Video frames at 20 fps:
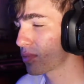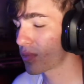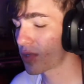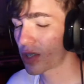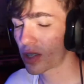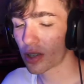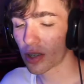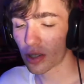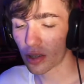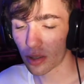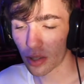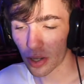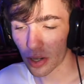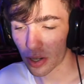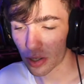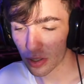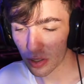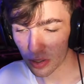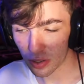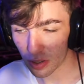God,
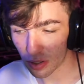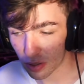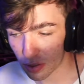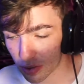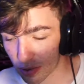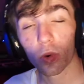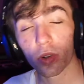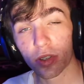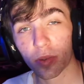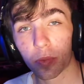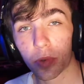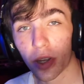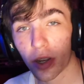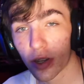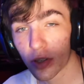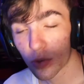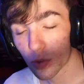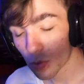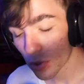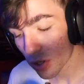lighting sucks. What's up,
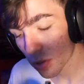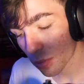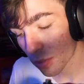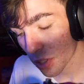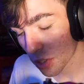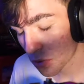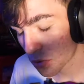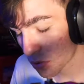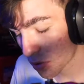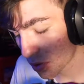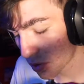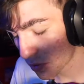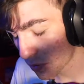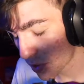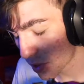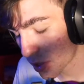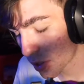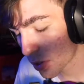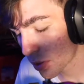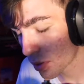guys? Welcome back to another
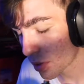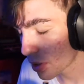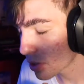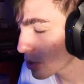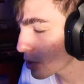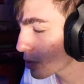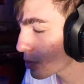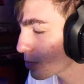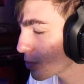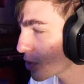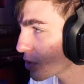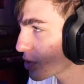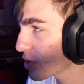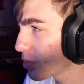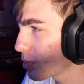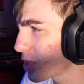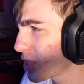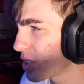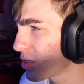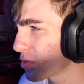video. This is gonna
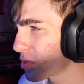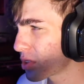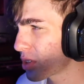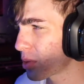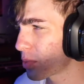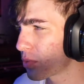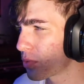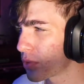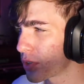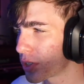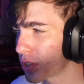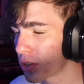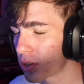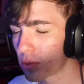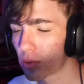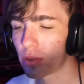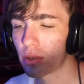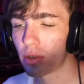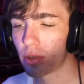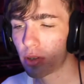be a different type of
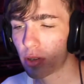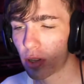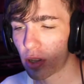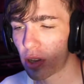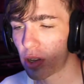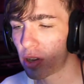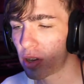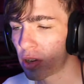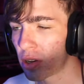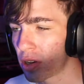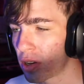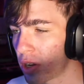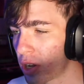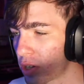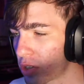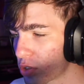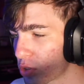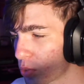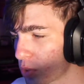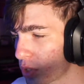video. I
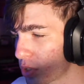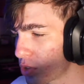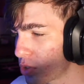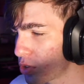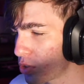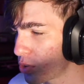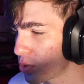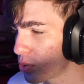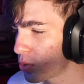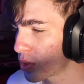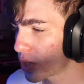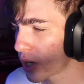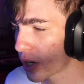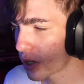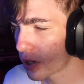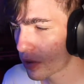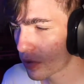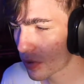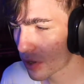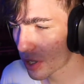just wanted to do
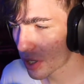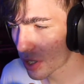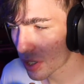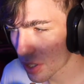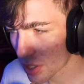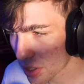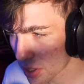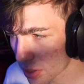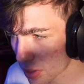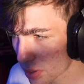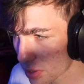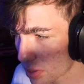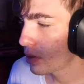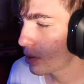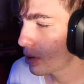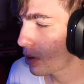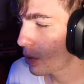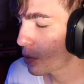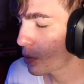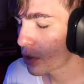kind of a I
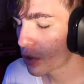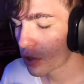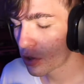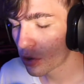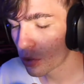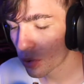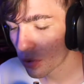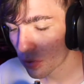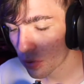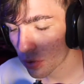wanted to do an